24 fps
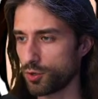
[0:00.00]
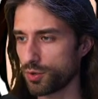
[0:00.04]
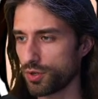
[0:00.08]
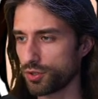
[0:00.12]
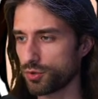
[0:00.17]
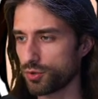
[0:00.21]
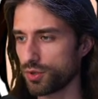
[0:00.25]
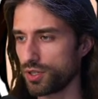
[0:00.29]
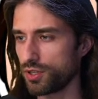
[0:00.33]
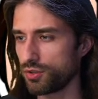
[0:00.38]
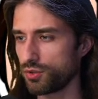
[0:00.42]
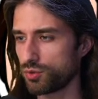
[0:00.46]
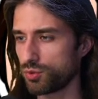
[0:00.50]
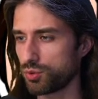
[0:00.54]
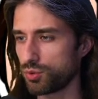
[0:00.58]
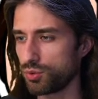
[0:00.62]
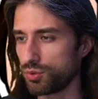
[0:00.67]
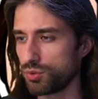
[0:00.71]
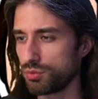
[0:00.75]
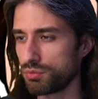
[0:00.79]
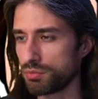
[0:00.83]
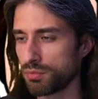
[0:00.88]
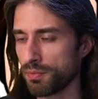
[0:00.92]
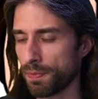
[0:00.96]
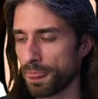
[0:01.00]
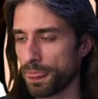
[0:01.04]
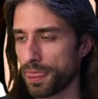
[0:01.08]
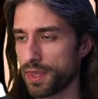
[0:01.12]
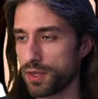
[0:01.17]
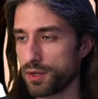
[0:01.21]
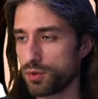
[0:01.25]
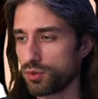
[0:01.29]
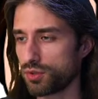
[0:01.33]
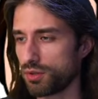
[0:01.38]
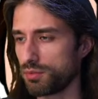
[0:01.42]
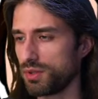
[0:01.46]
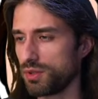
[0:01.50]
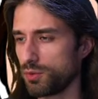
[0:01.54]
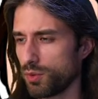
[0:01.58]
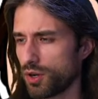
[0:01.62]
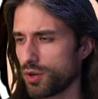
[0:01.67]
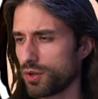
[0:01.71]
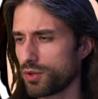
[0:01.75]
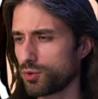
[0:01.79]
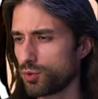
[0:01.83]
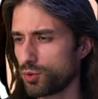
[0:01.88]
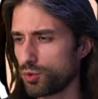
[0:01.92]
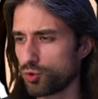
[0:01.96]
We're not going to use, we're
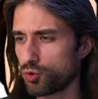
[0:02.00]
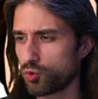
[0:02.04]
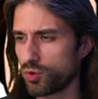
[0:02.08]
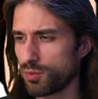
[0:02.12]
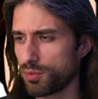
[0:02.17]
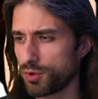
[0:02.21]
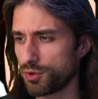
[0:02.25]
going to use Swift,